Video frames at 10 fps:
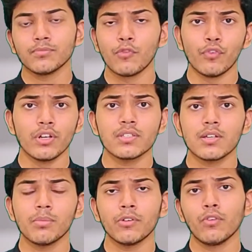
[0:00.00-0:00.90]
First
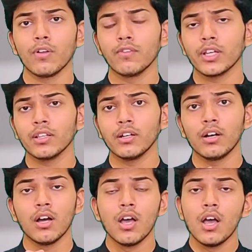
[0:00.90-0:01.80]
step involving the
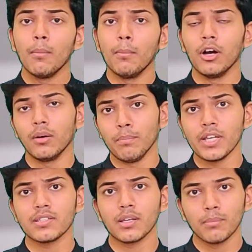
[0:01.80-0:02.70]
uh,
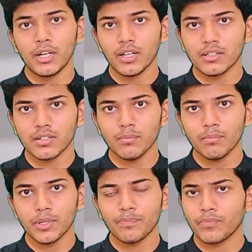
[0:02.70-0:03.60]
basic building step.